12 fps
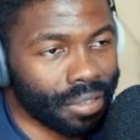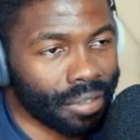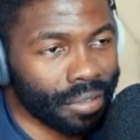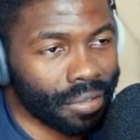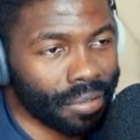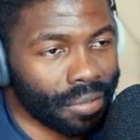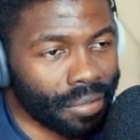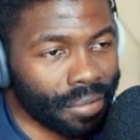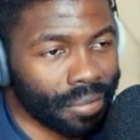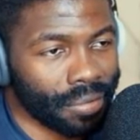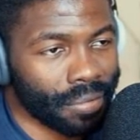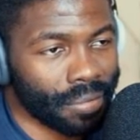
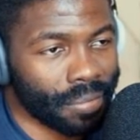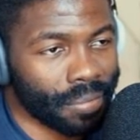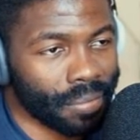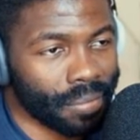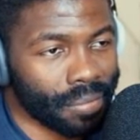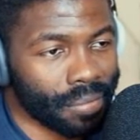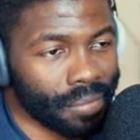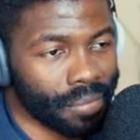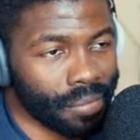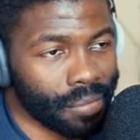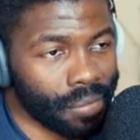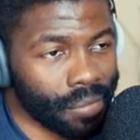
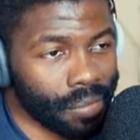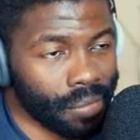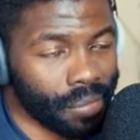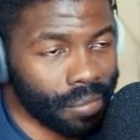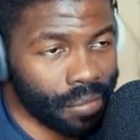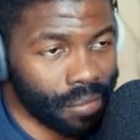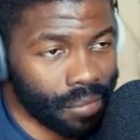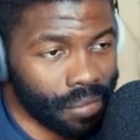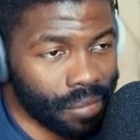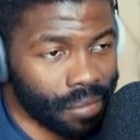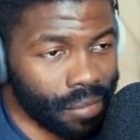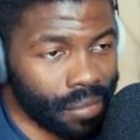
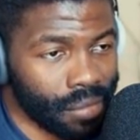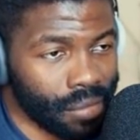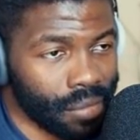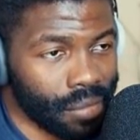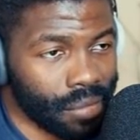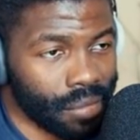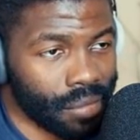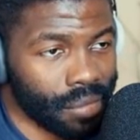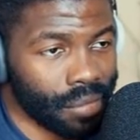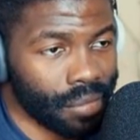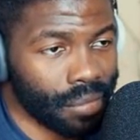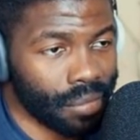
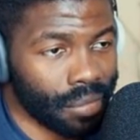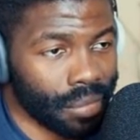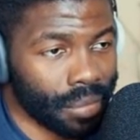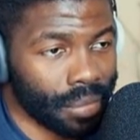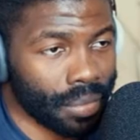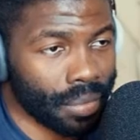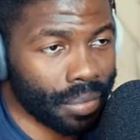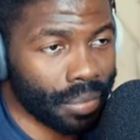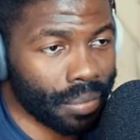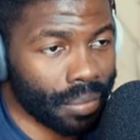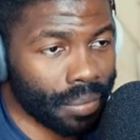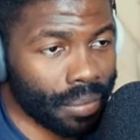
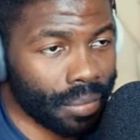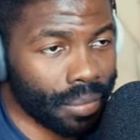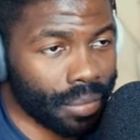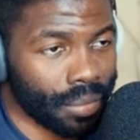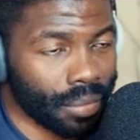[no speech]